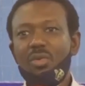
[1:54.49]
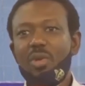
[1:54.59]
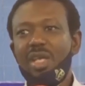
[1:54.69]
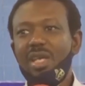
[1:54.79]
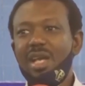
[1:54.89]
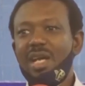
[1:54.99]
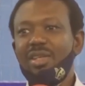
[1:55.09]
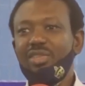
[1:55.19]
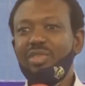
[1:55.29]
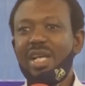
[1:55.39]
We
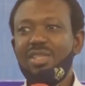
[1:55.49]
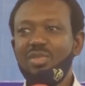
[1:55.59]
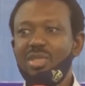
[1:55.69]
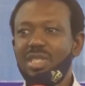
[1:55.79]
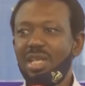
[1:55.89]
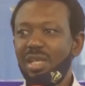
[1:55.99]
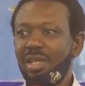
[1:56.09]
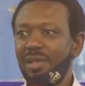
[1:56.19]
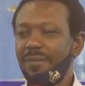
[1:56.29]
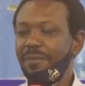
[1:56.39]
are not trying to
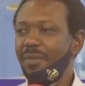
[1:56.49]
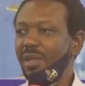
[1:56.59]
say